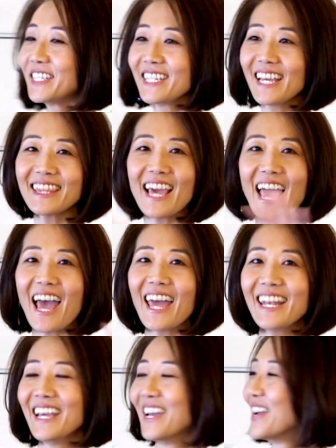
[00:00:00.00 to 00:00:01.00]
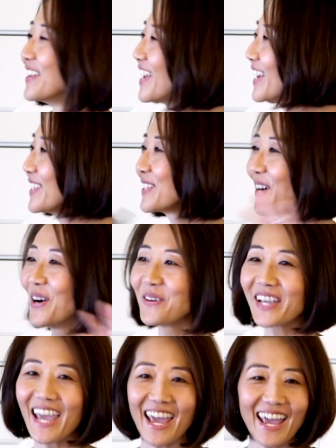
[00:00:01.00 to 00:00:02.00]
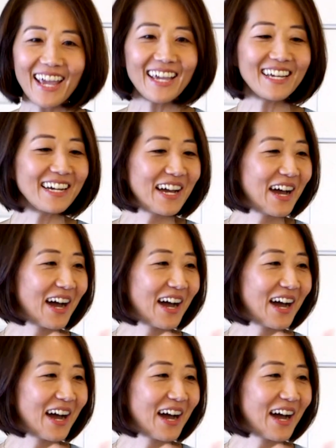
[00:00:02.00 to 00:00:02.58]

did that, it is okay.